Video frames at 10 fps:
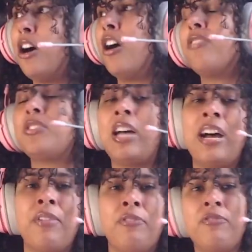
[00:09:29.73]
after I
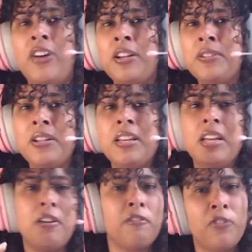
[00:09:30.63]
have a fun,
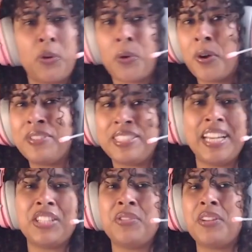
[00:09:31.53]
full-on
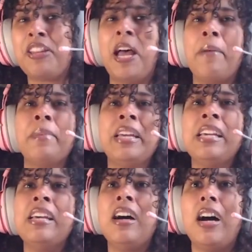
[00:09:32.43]
conversation with them
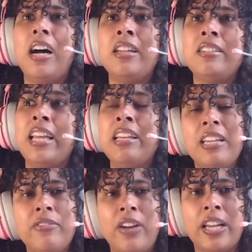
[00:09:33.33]
and they
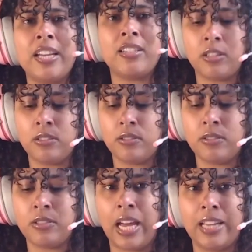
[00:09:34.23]
leave, I get so,
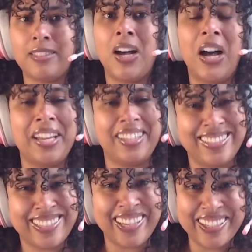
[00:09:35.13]
like,
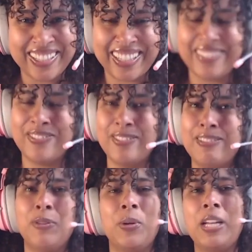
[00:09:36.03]
tired and
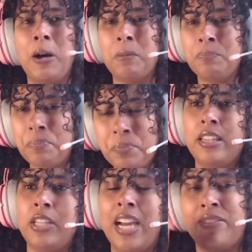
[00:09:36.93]
worn out.
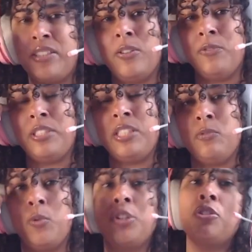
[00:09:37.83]
You have to obviously
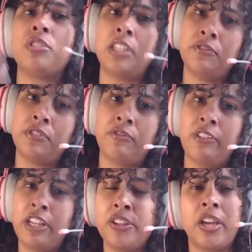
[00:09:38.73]
wash yourself
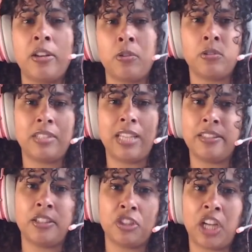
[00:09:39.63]
differently. You cannot
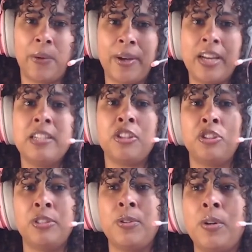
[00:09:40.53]
stand in the shower
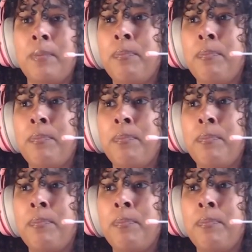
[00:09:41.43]
unless you've got a